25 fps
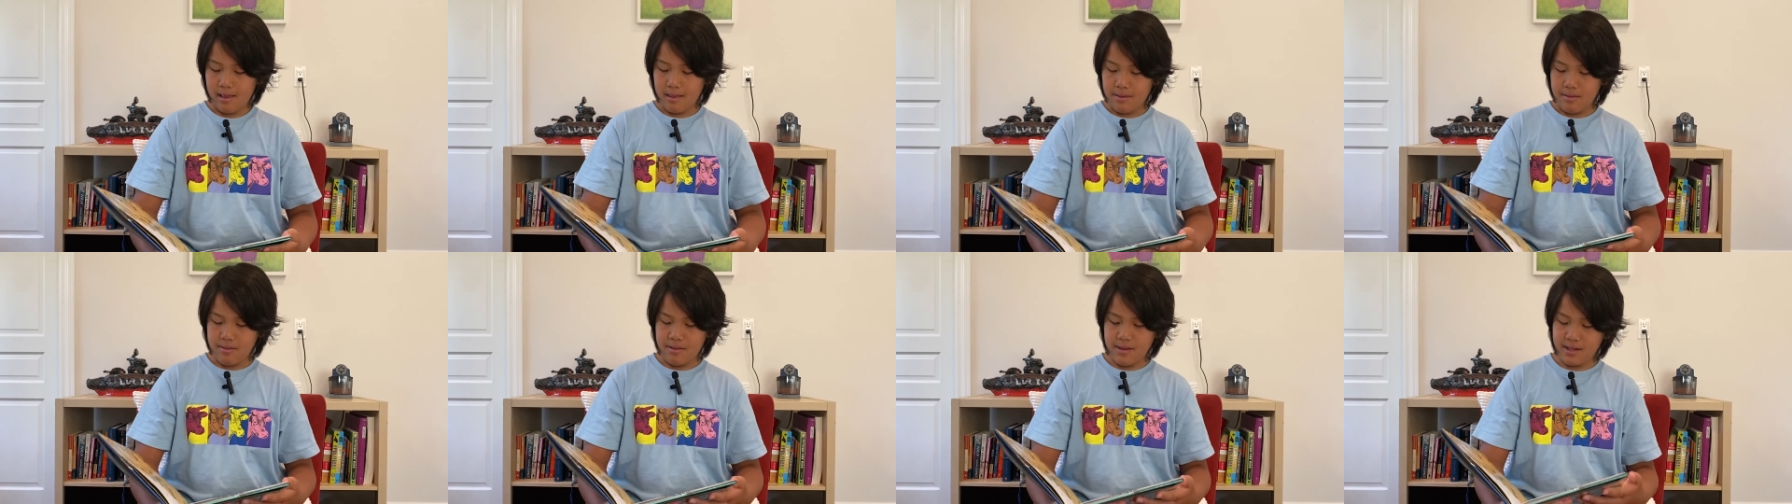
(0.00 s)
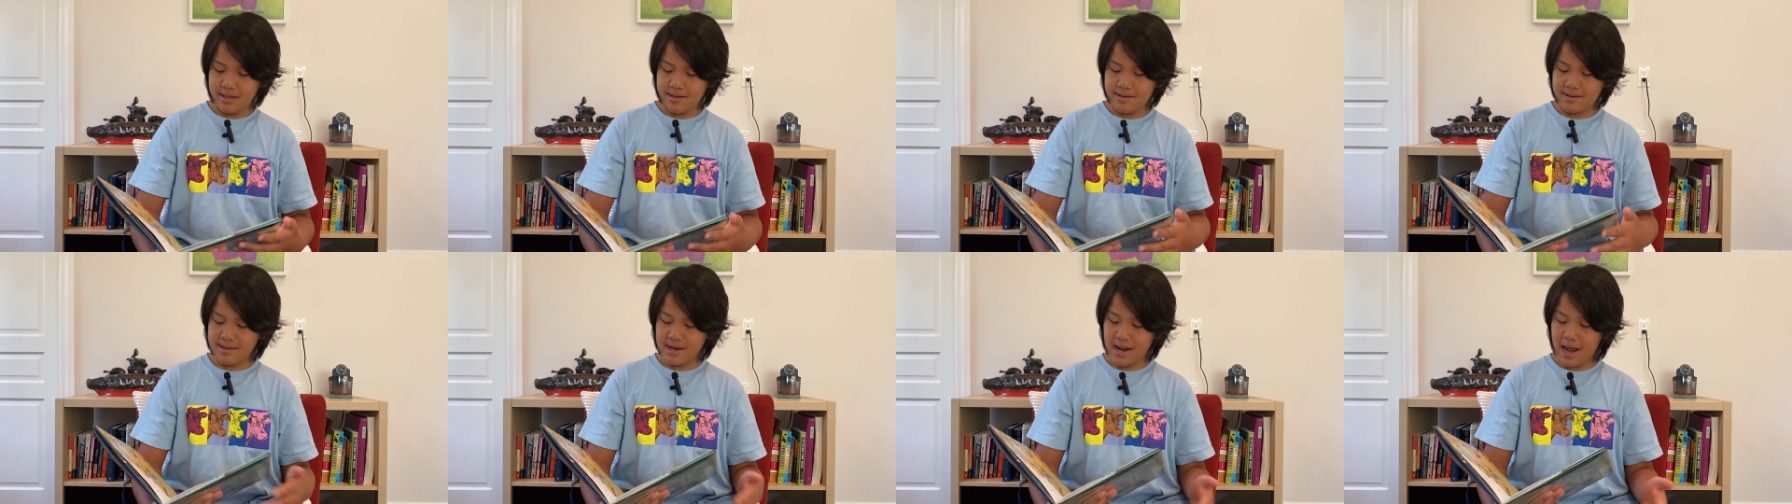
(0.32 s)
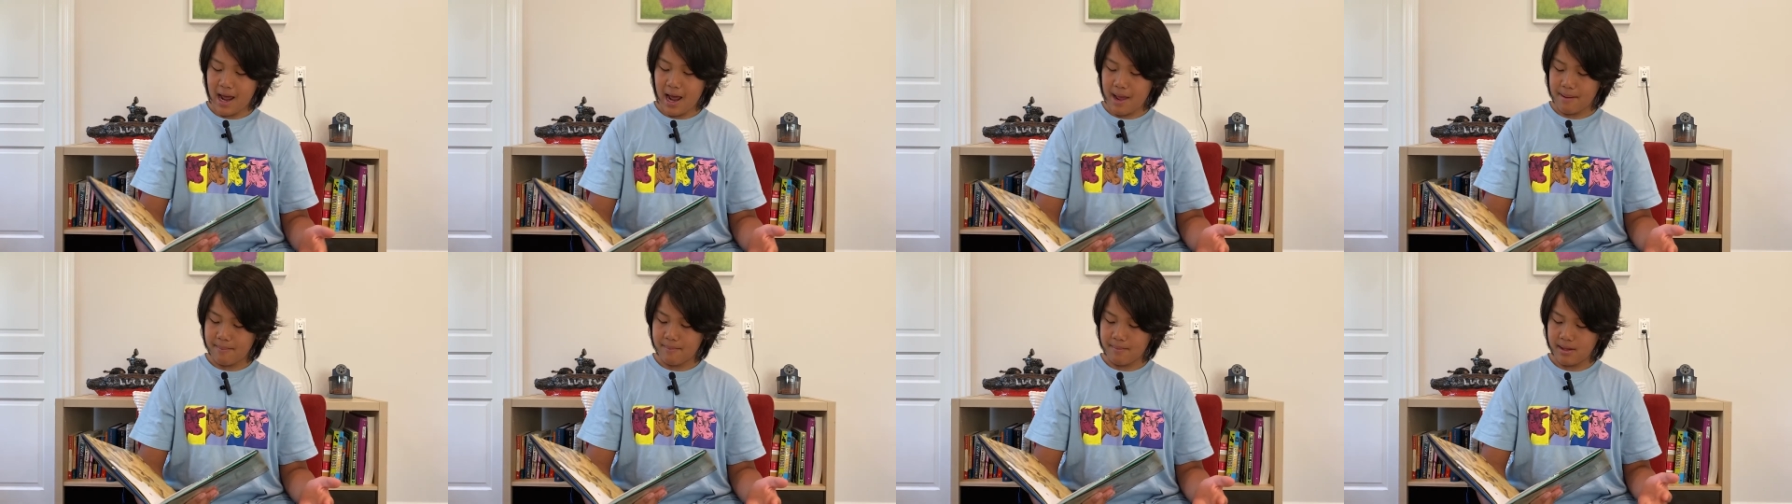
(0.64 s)
This
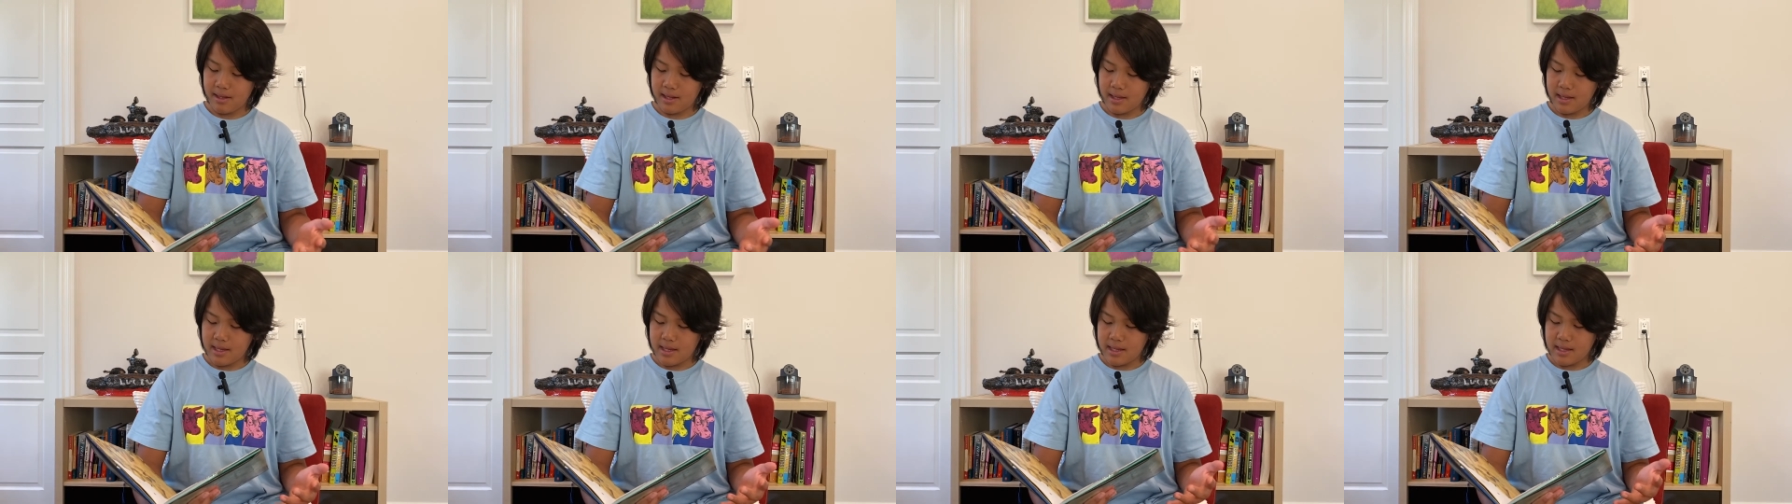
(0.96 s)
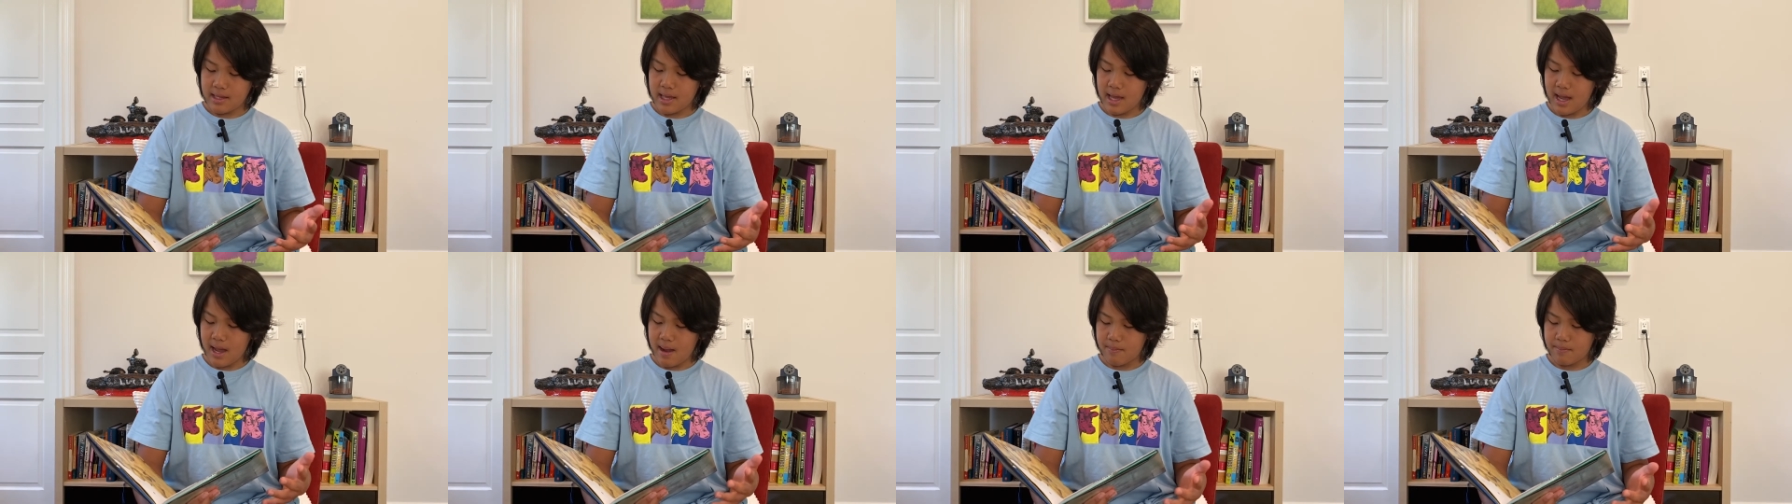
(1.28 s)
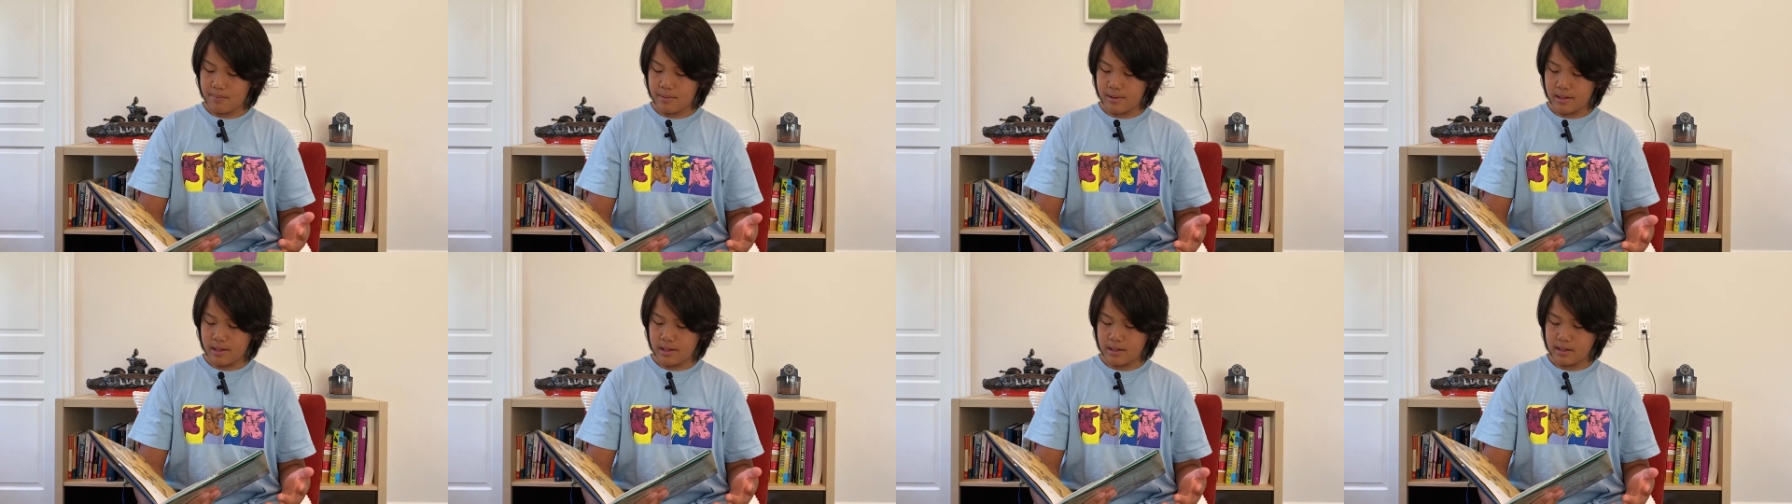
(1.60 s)
time, he
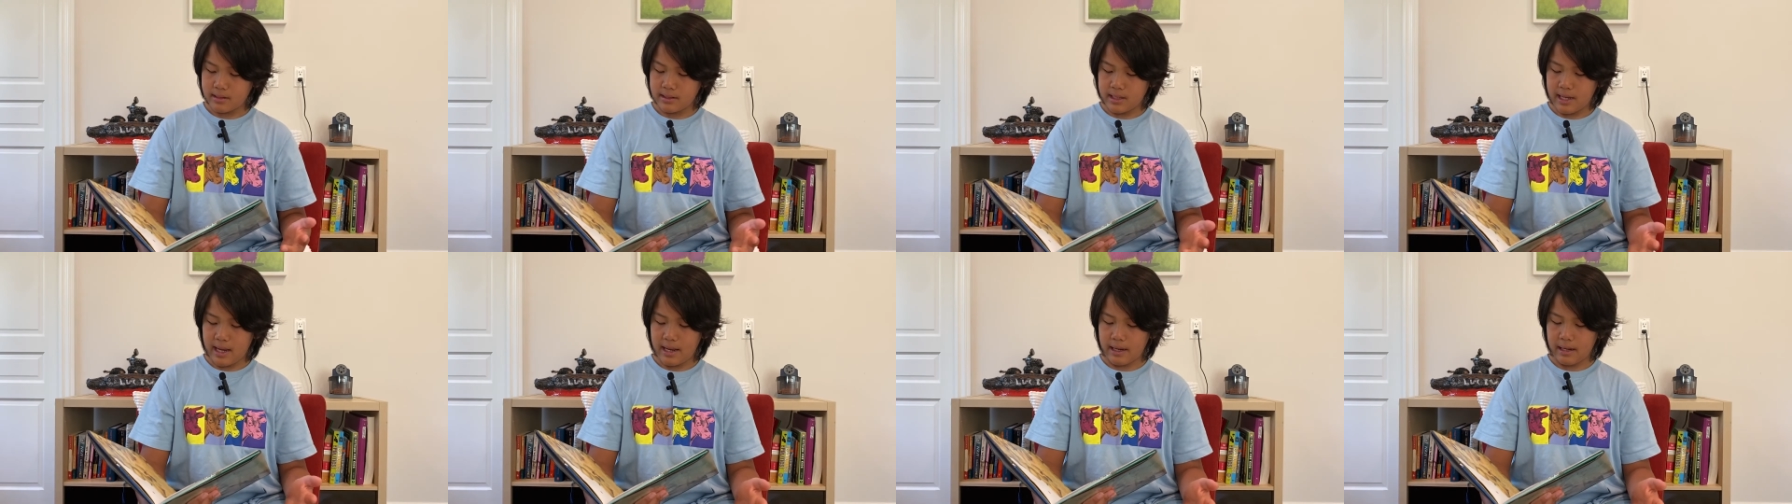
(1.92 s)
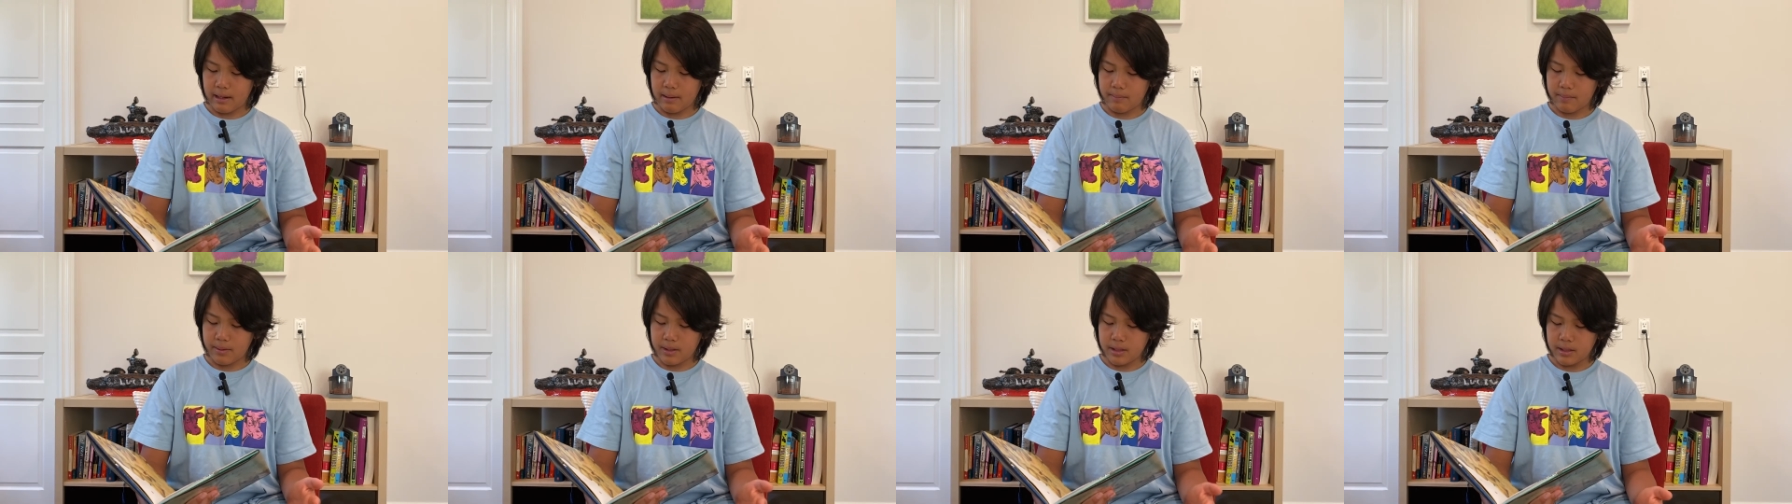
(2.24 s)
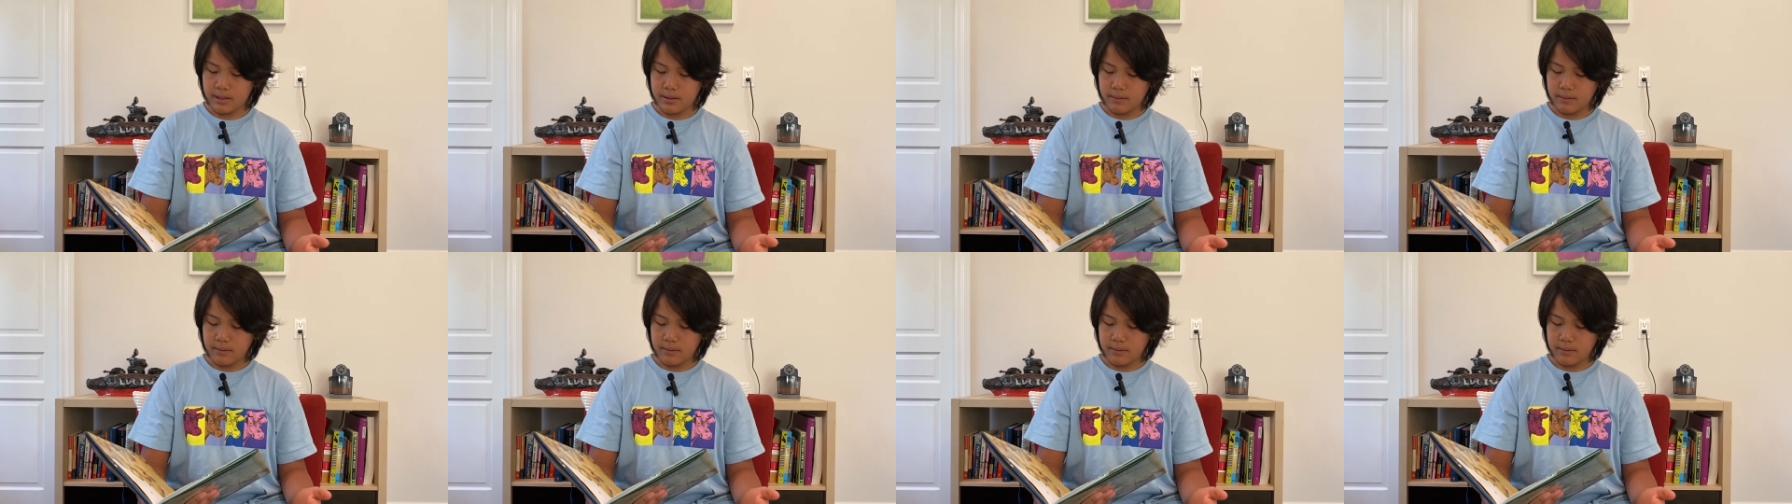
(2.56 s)
kept his head up.